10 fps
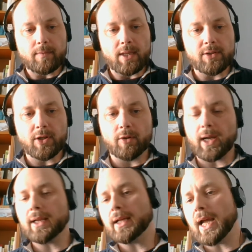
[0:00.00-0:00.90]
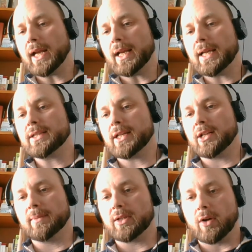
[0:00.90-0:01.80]
So at a
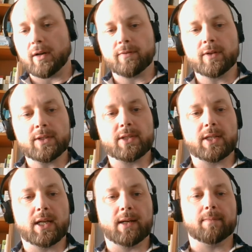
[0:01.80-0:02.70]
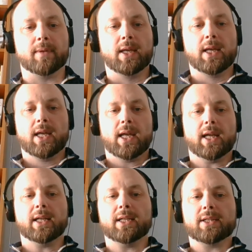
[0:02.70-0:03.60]
settlement conference,
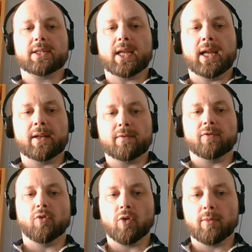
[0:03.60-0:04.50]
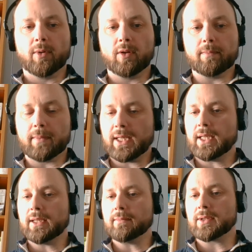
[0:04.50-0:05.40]
It is an informal
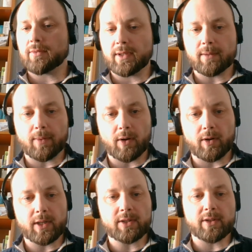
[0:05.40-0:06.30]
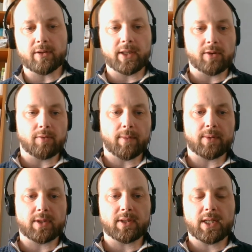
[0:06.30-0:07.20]
meeting between the parties, their legal
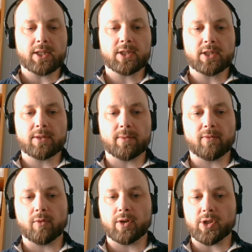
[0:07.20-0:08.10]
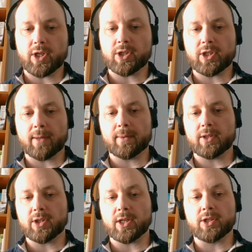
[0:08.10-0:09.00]
representations, before a judge, deputy
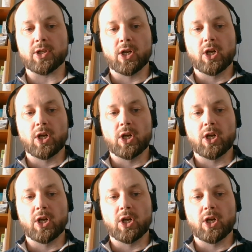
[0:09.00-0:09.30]
judge,